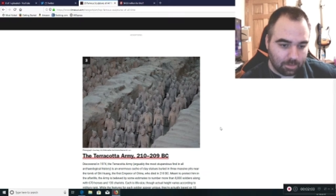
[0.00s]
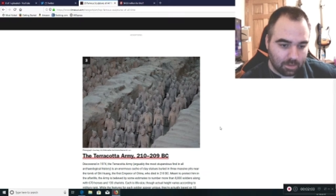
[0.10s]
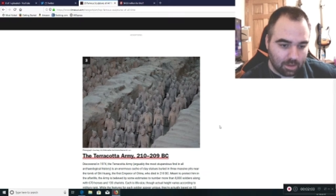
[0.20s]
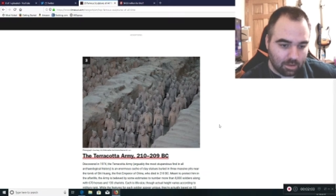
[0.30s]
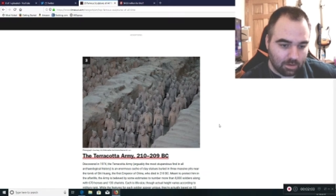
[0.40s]

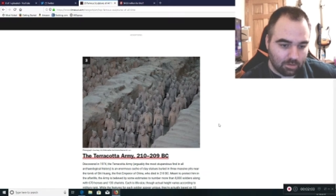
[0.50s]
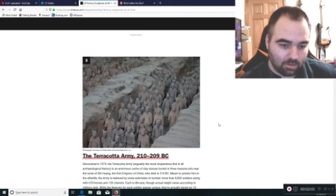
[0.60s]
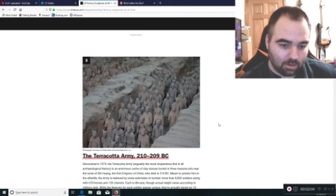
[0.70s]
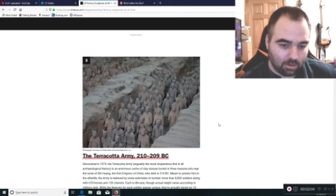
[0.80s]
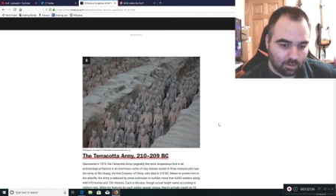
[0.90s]
And
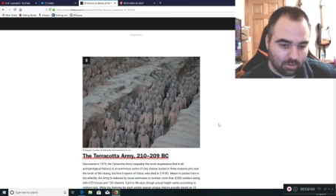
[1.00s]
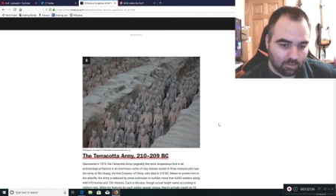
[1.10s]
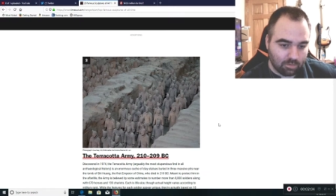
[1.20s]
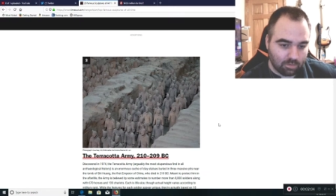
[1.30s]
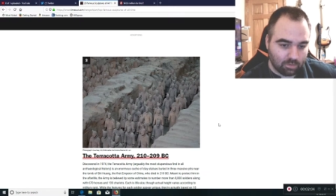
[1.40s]
even
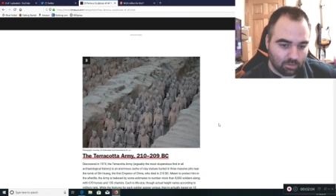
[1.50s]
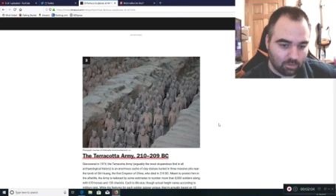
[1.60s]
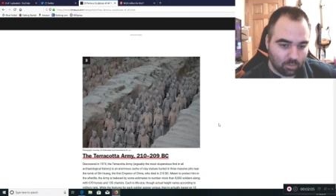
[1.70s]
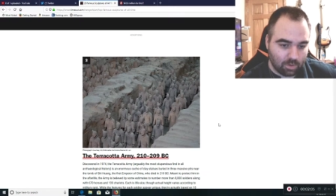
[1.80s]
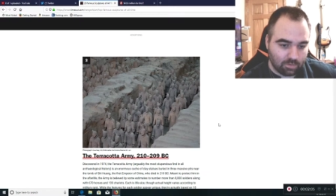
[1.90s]
though they look
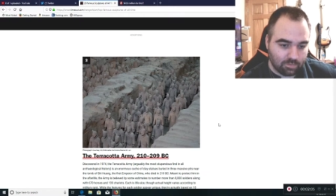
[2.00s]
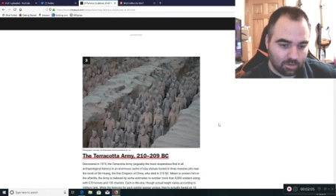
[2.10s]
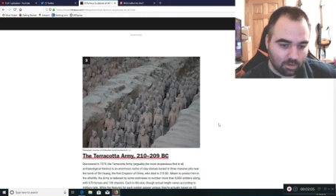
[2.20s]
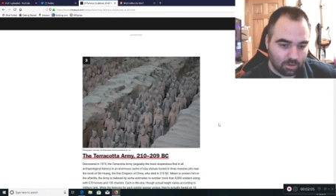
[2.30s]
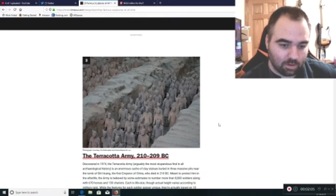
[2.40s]
quite,
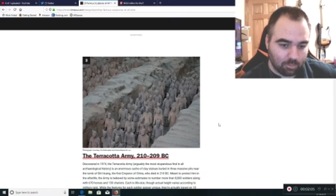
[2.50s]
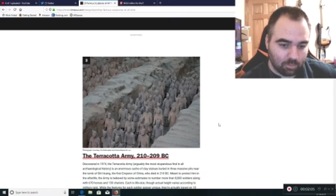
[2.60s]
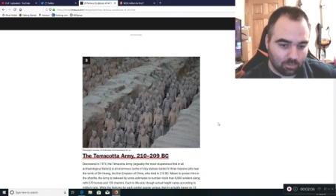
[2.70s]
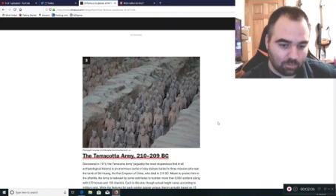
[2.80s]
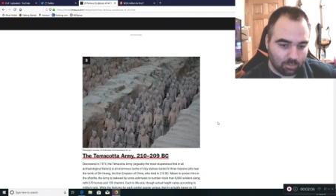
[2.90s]

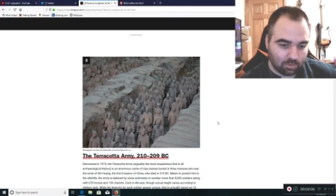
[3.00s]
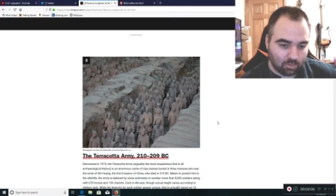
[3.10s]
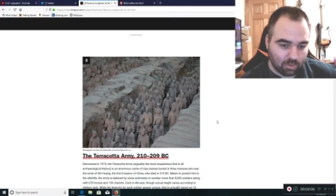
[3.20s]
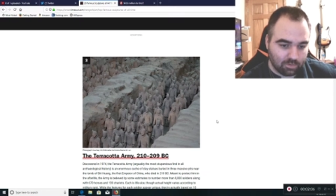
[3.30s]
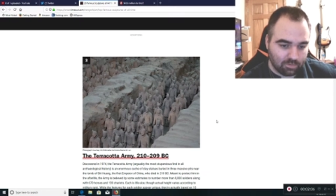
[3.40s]
most of them look
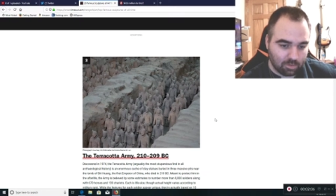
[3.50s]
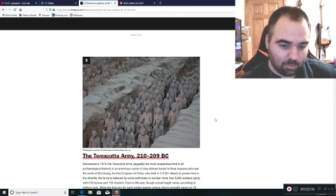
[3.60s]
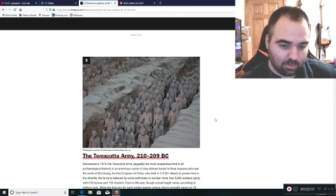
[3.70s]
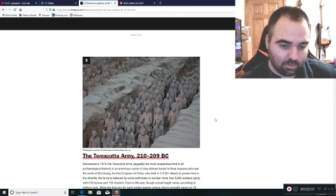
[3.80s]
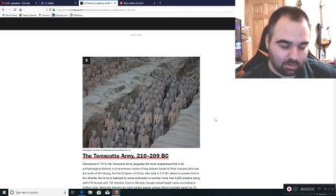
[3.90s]
quite
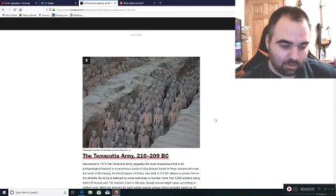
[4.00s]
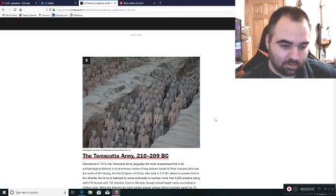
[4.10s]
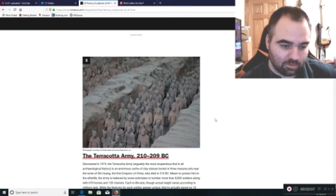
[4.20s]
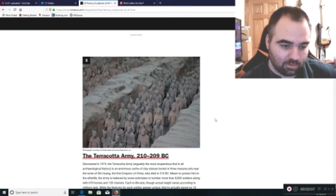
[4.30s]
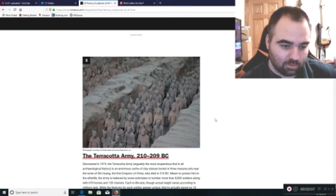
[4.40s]
similar,
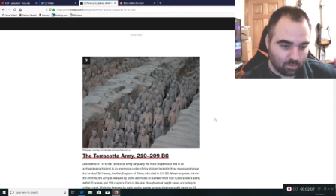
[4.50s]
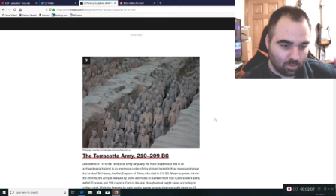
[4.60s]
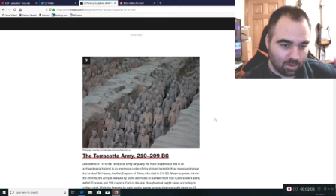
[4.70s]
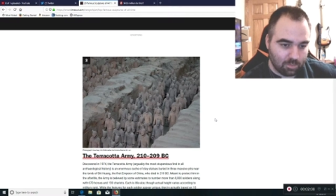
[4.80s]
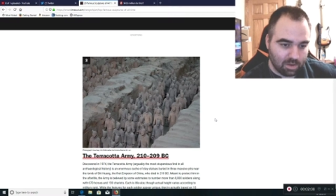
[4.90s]
it's still
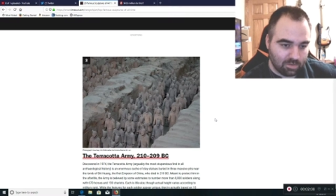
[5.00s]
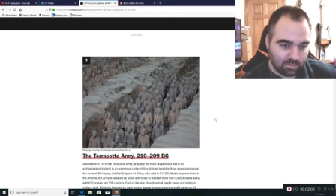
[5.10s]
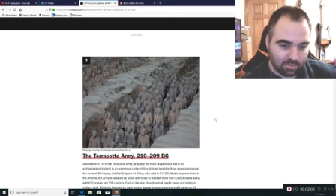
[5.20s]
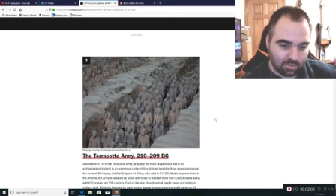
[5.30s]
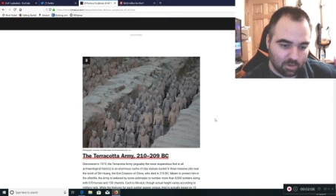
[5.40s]
quite
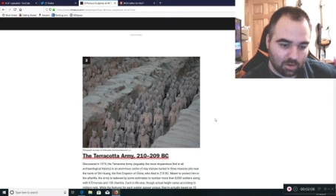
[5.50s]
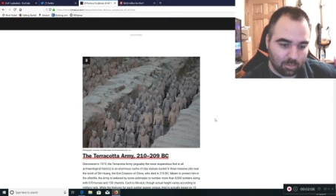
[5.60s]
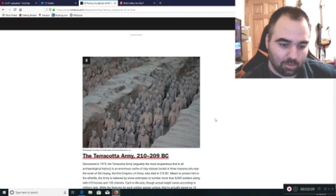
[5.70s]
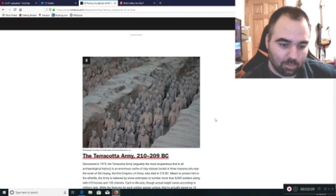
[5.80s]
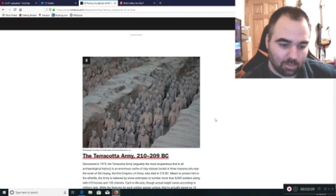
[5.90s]
amazing that they were
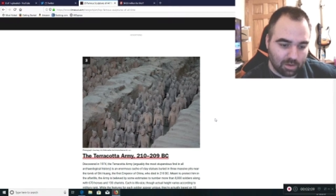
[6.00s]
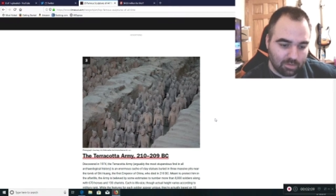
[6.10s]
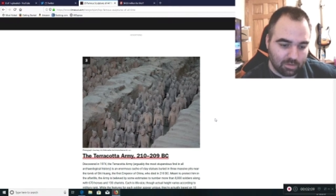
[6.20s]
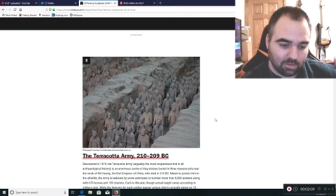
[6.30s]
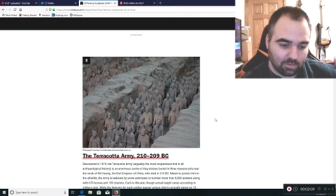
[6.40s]
able to make
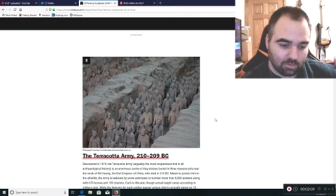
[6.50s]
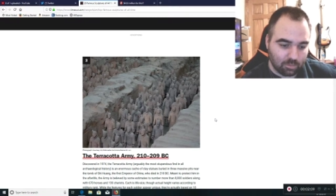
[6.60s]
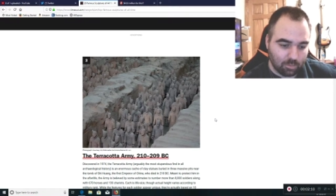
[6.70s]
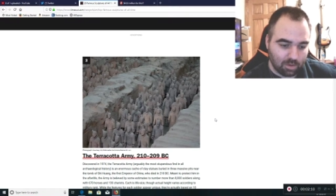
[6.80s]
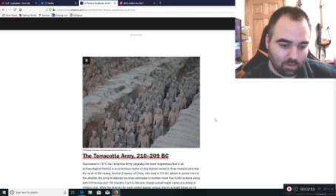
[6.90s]

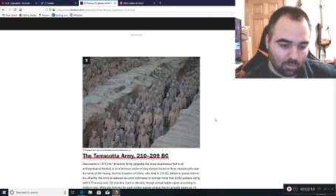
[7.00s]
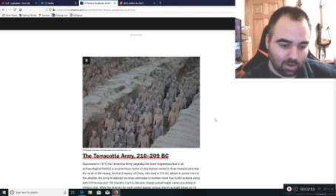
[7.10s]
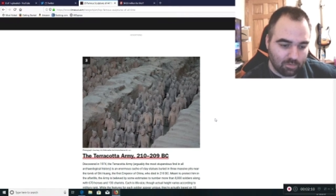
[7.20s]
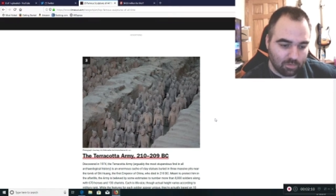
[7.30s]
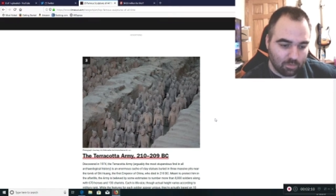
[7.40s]
quite
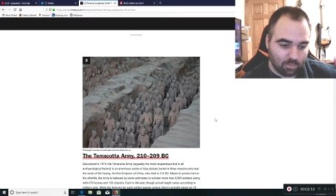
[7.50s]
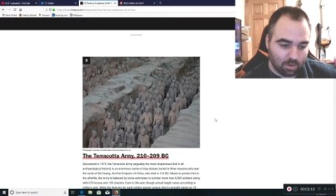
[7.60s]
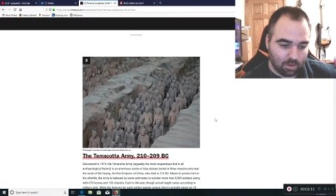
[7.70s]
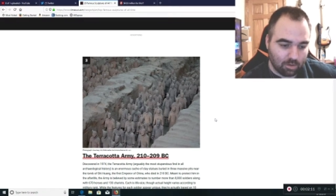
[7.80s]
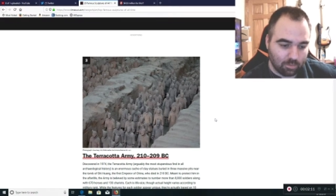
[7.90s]
a few
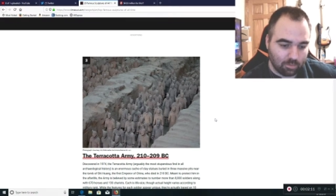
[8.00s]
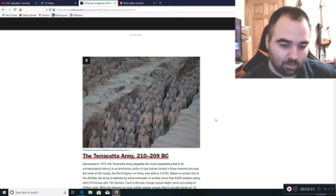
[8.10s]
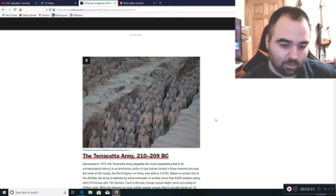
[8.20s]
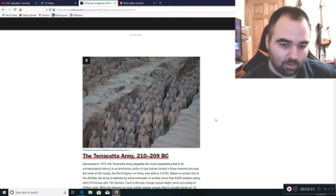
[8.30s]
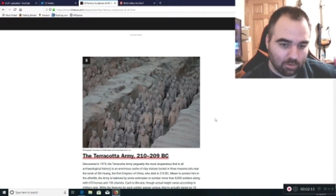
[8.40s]

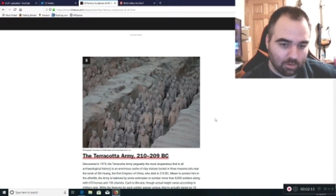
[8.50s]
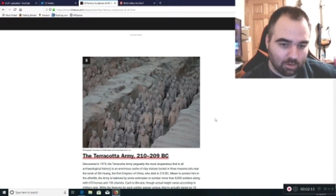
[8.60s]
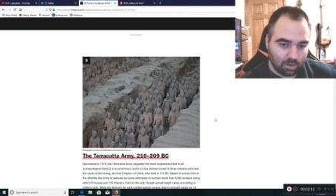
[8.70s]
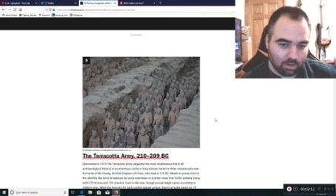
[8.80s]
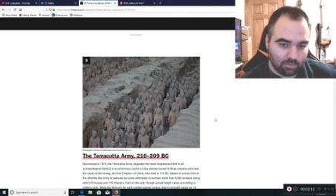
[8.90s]

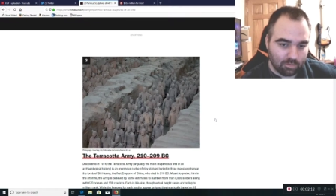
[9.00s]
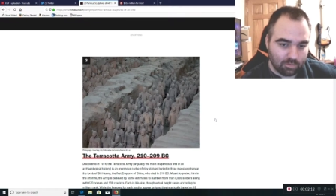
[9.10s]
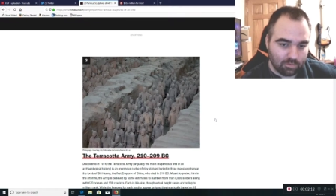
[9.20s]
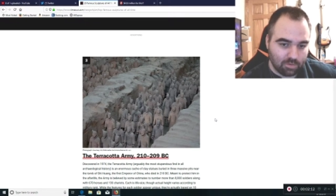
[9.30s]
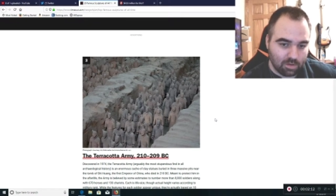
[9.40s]
of
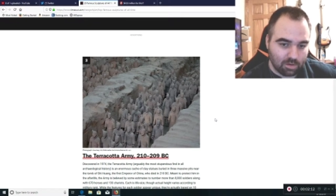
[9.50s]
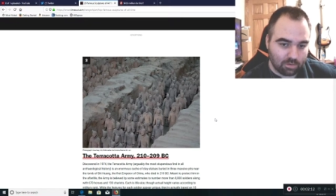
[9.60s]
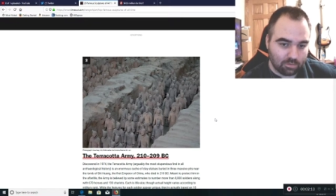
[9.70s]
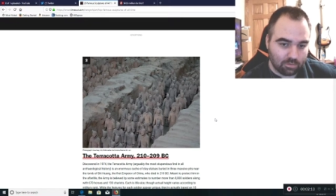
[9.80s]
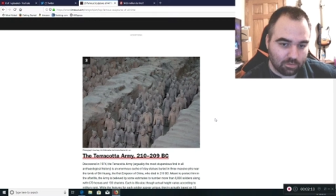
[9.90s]
these
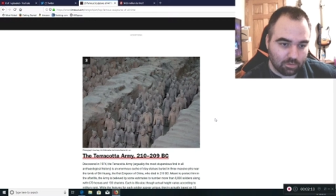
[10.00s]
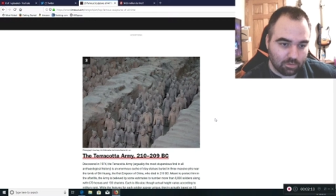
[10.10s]
figures.